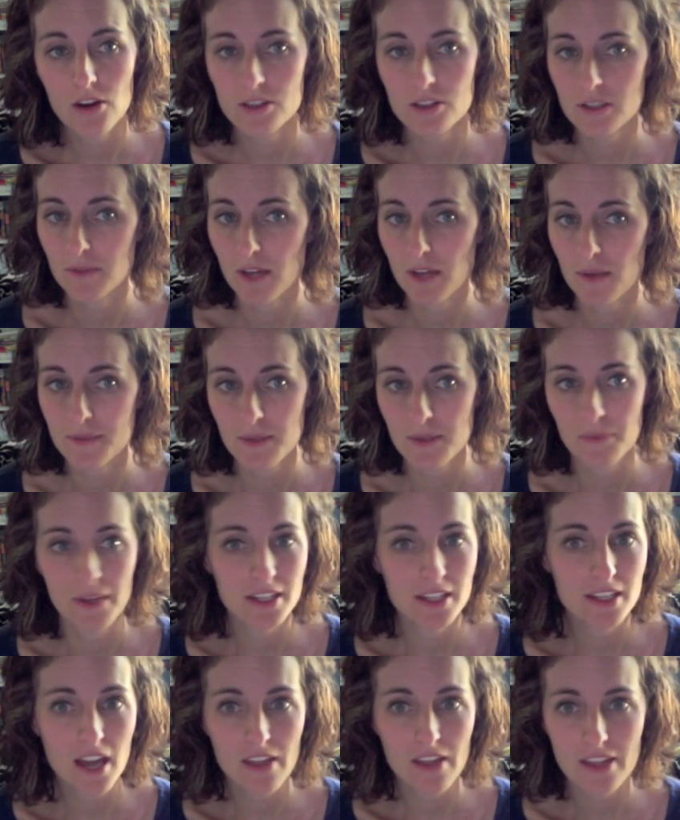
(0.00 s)
or sometimes I'm
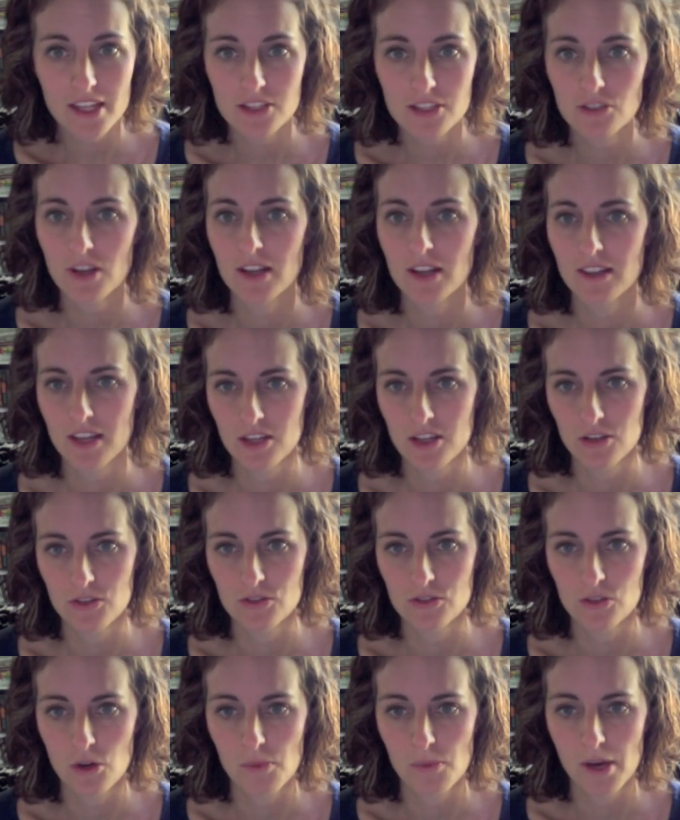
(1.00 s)
like, yeah, that's great, thank you
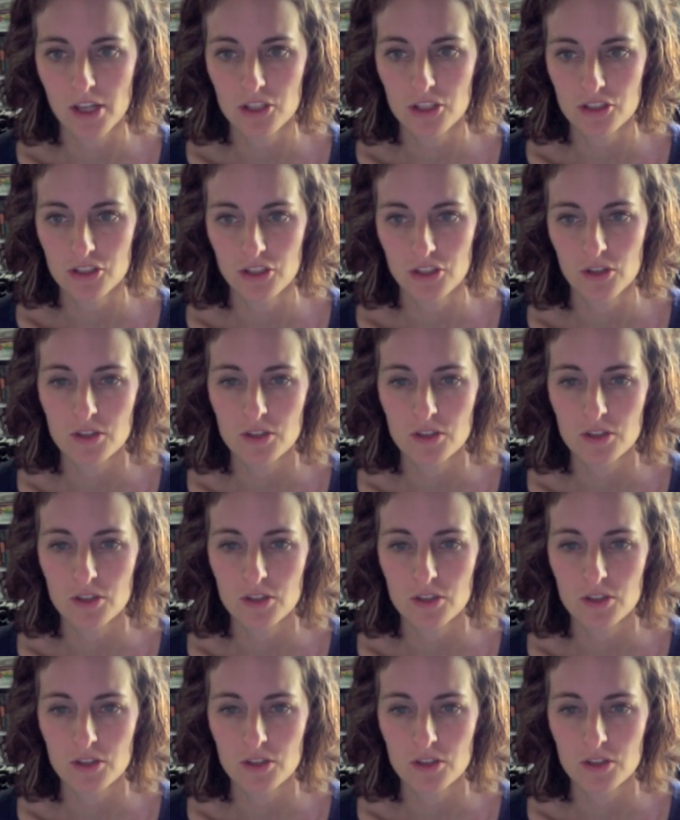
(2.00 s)
so much.